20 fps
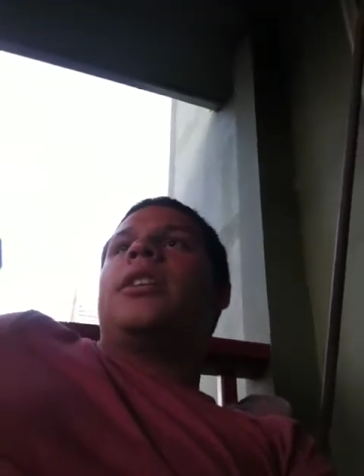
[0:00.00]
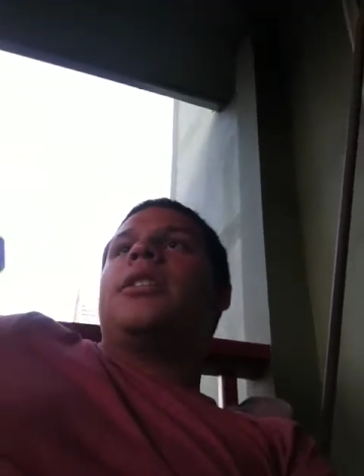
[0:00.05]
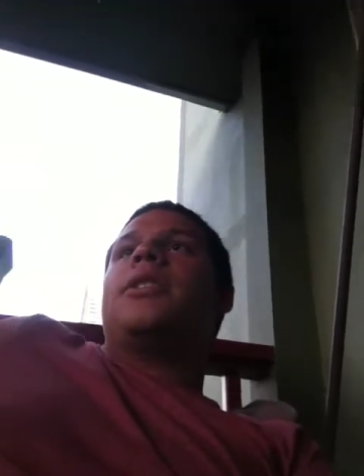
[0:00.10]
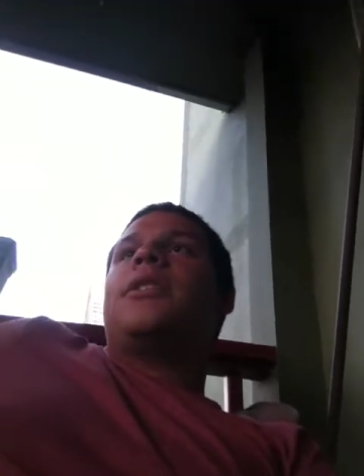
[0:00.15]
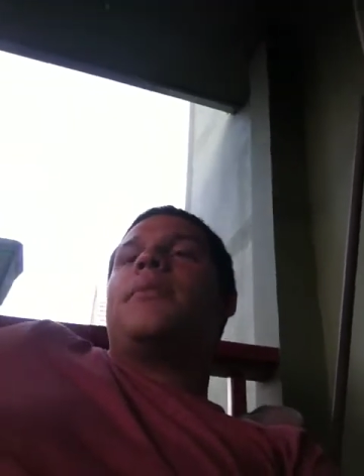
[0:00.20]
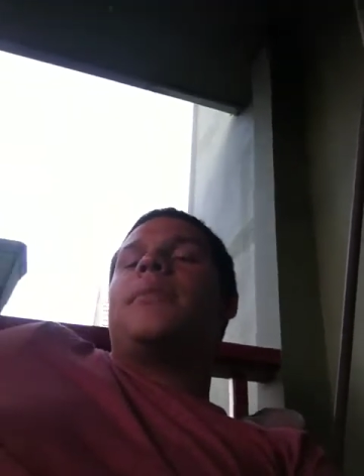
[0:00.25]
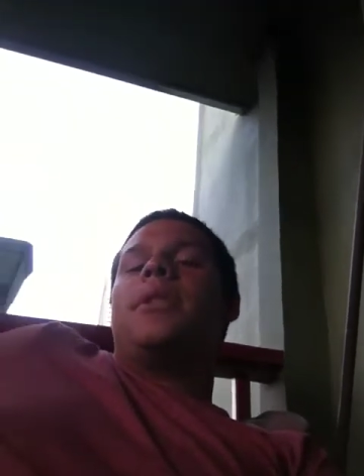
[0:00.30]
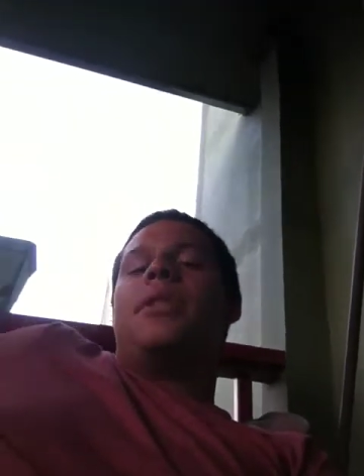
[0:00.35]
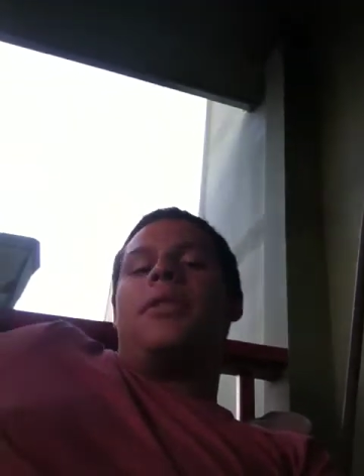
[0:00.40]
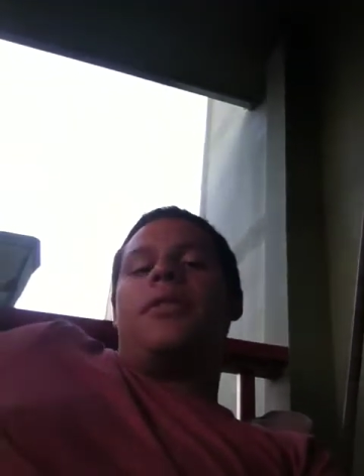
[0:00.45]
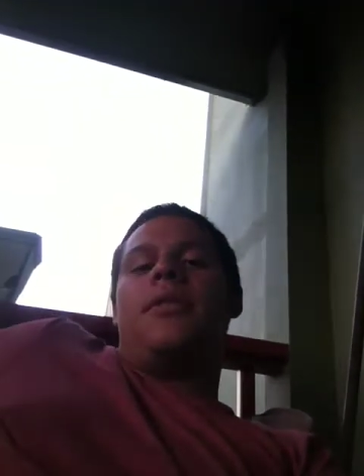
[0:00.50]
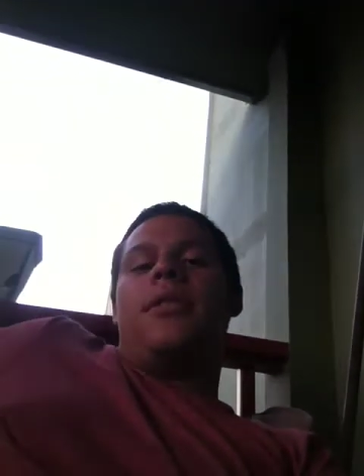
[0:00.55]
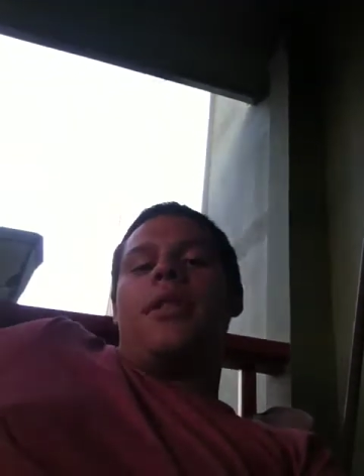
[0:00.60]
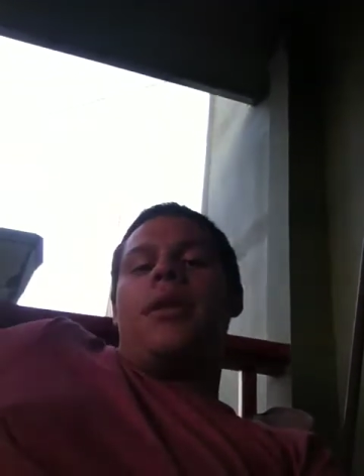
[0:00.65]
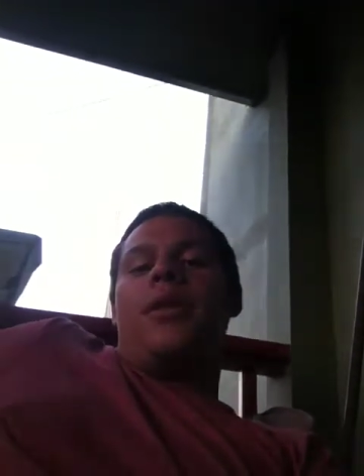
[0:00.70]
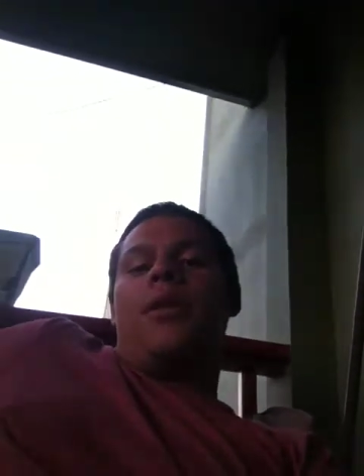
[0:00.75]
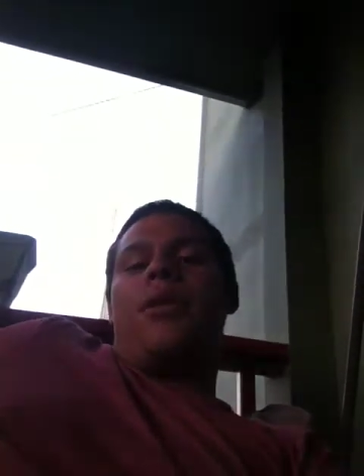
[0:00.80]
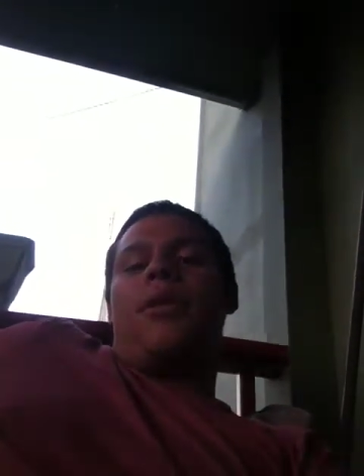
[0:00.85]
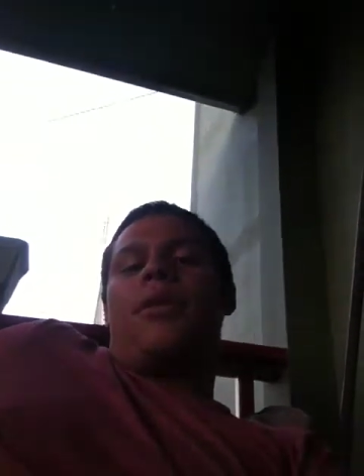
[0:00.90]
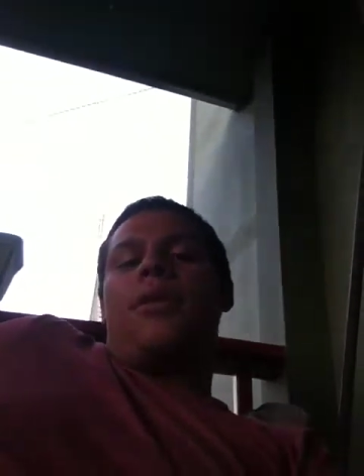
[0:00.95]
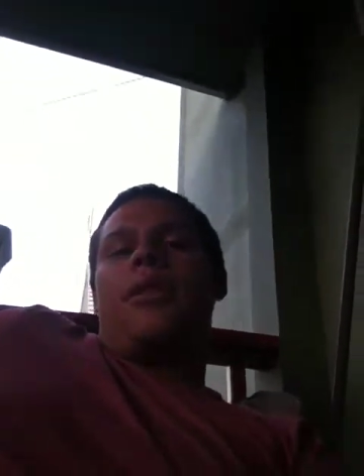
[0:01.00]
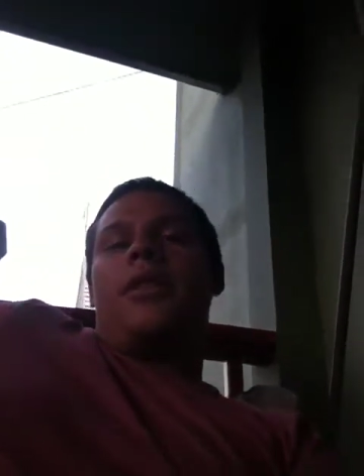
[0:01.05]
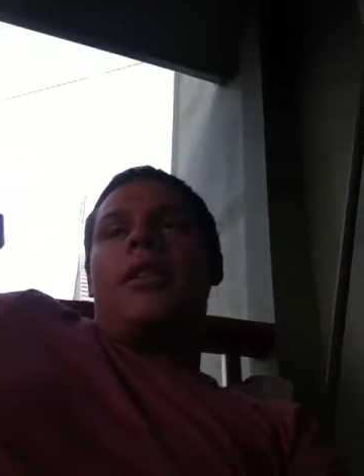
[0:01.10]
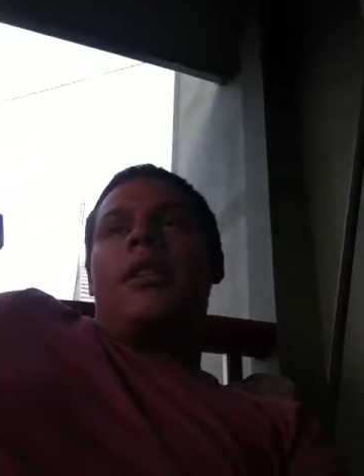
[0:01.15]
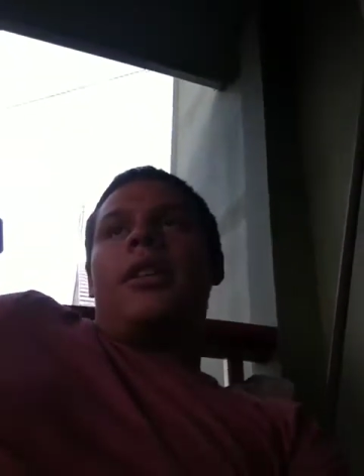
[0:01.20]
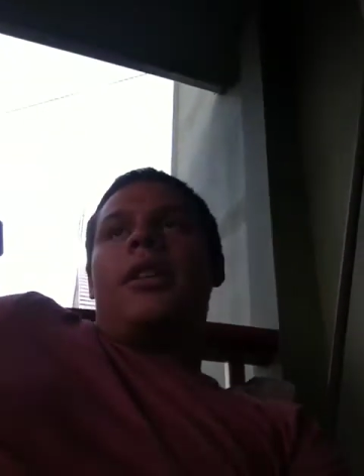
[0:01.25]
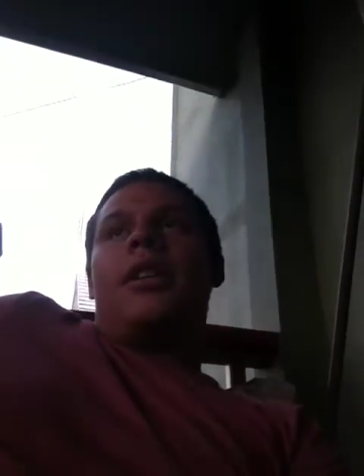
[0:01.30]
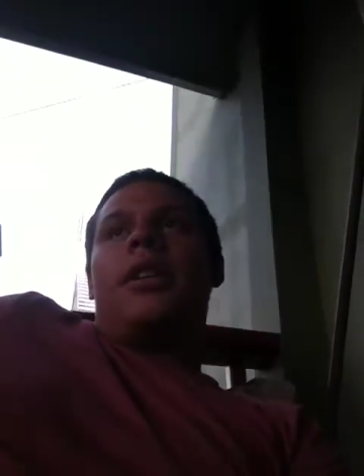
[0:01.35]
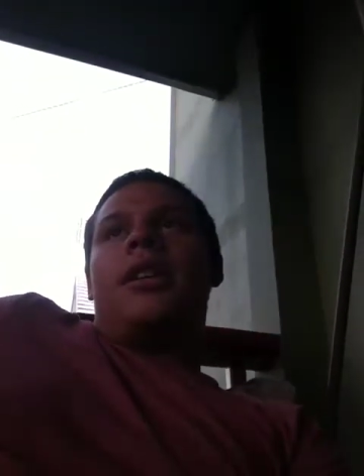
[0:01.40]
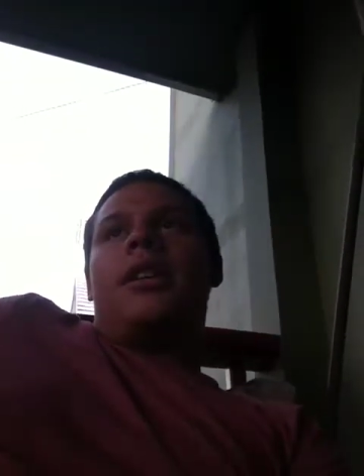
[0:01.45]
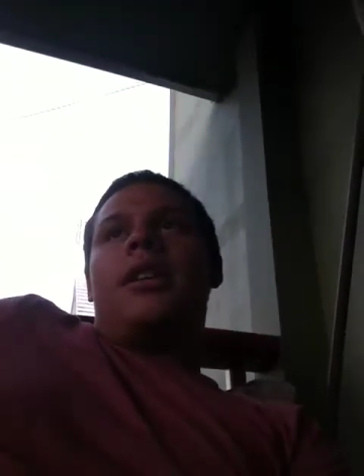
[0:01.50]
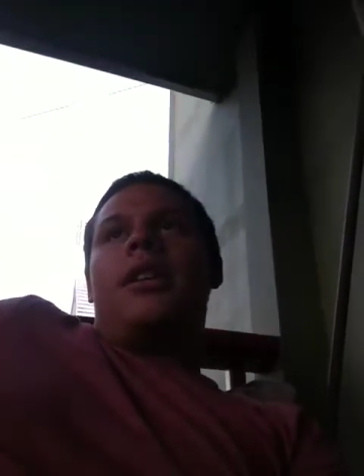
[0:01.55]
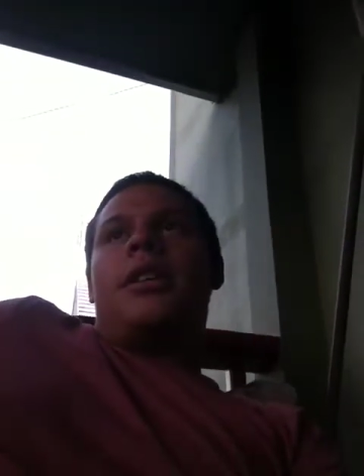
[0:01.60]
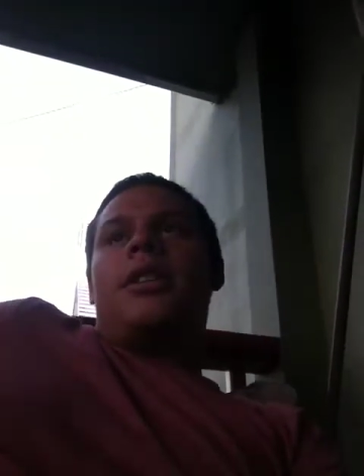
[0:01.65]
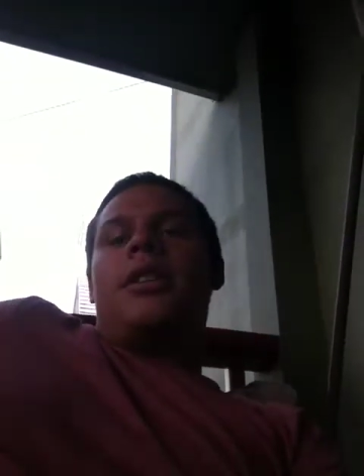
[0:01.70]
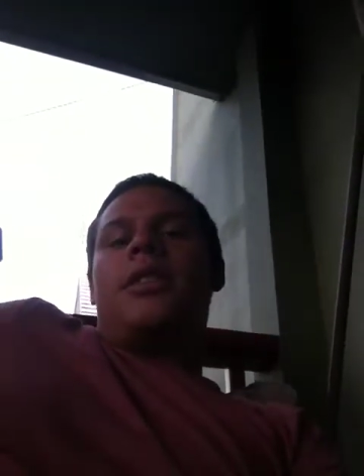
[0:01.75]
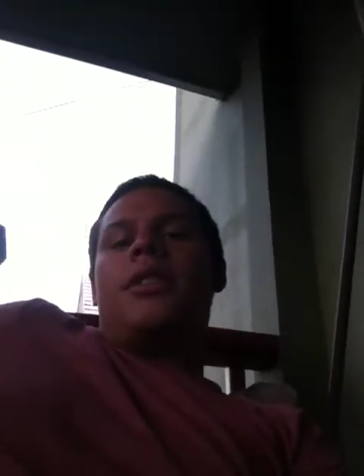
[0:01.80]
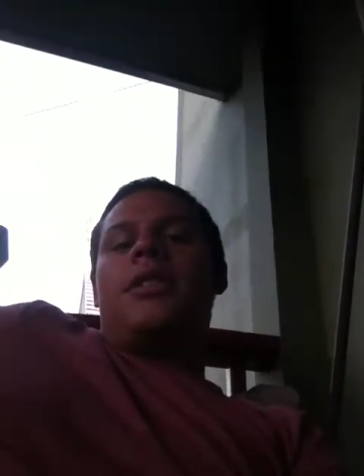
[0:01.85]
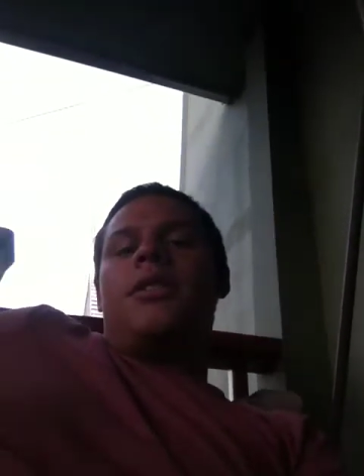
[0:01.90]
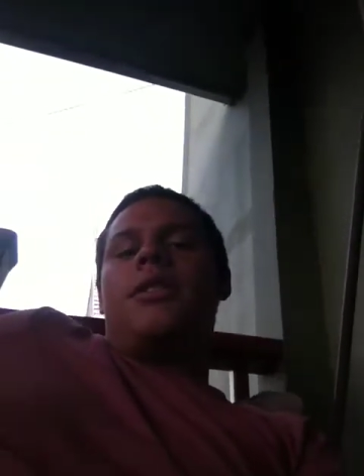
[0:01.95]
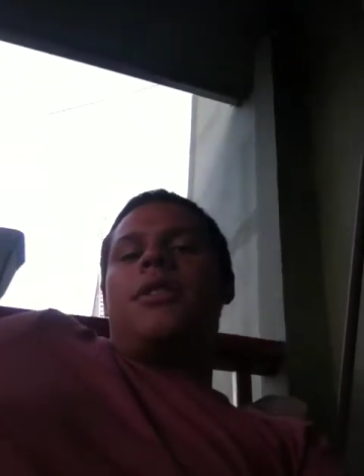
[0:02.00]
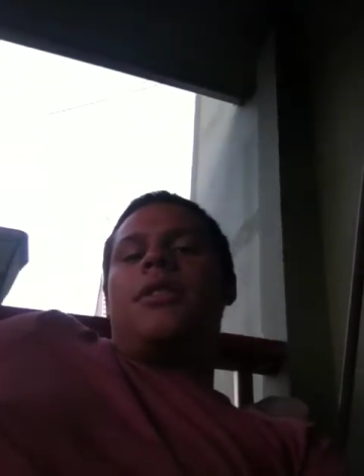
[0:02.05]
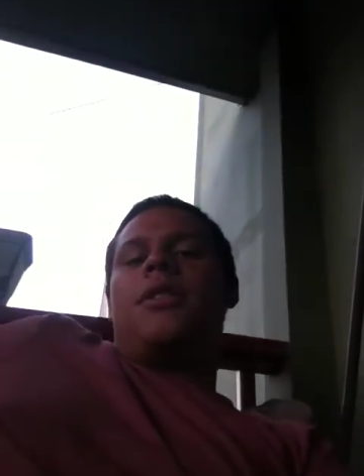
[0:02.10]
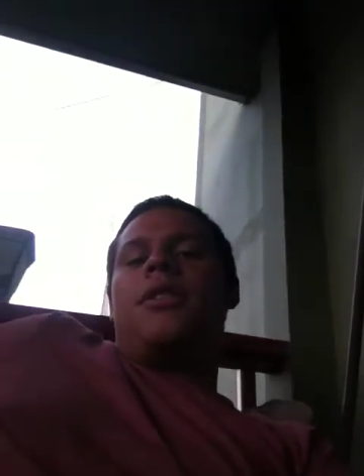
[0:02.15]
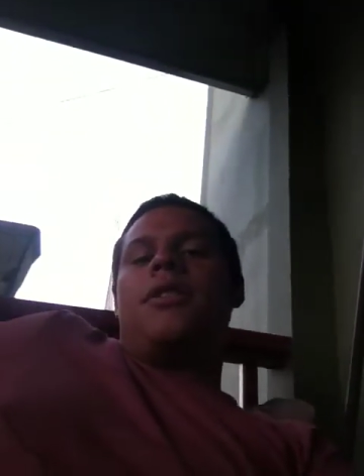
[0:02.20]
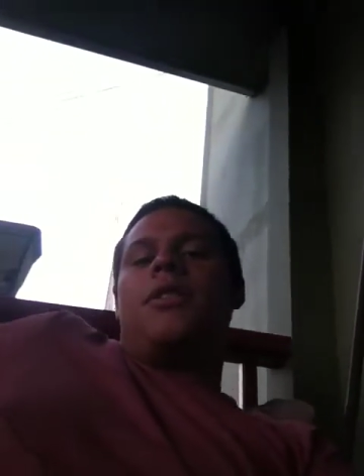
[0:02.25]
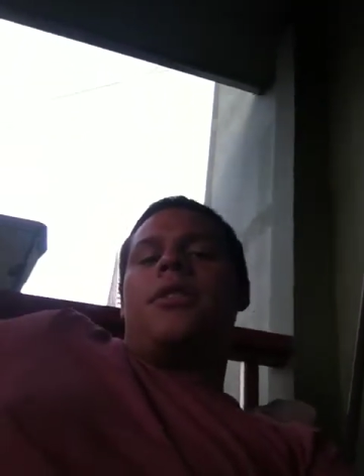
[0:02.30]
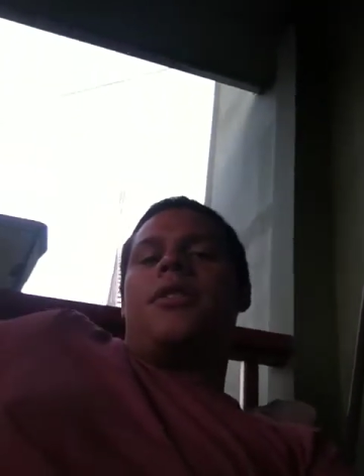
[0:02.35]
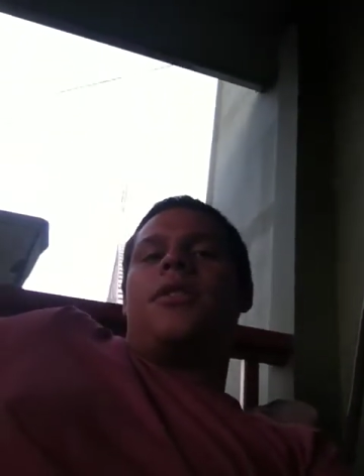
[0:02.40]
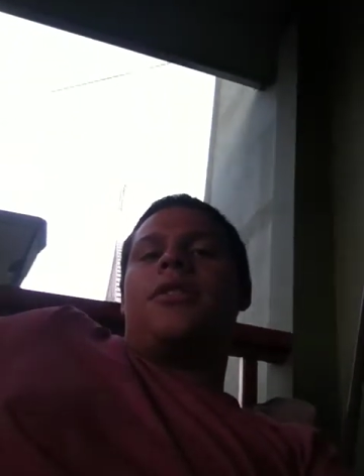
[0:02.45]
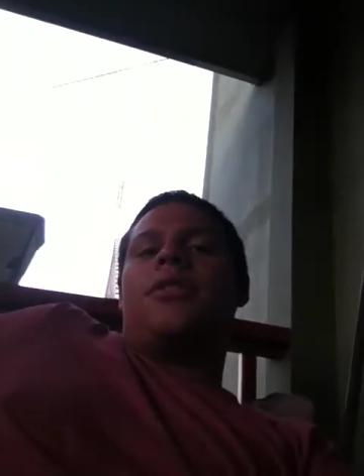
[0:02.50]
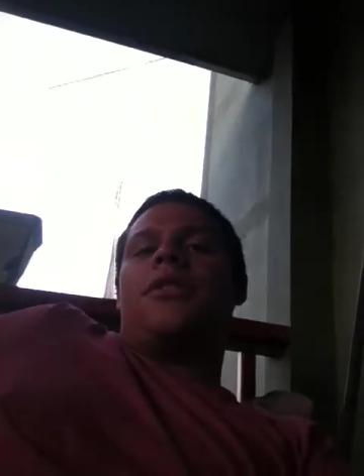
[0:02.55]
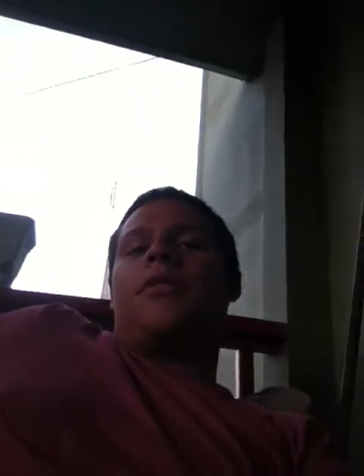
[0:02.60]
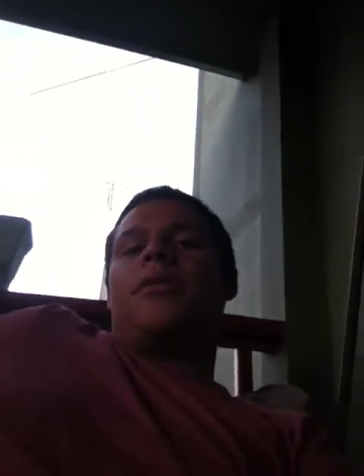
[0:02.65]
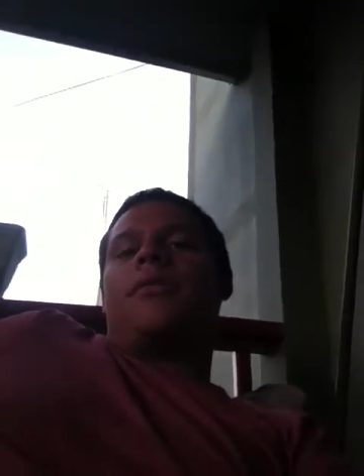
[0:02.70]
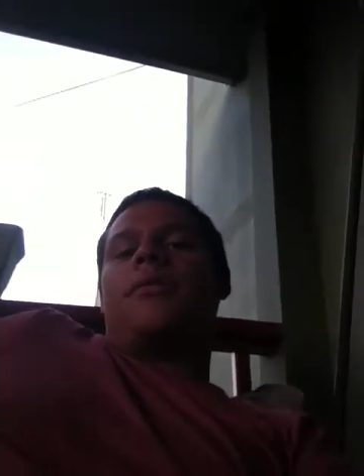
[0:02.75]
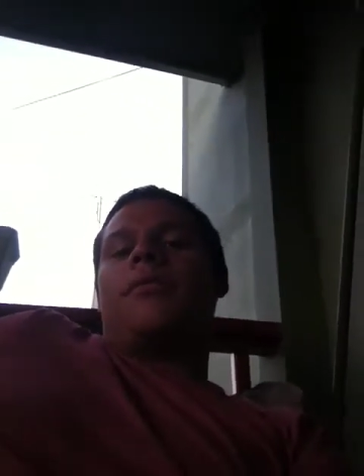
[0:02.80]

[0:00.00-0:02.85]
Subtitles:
Agent of Mystery Earth is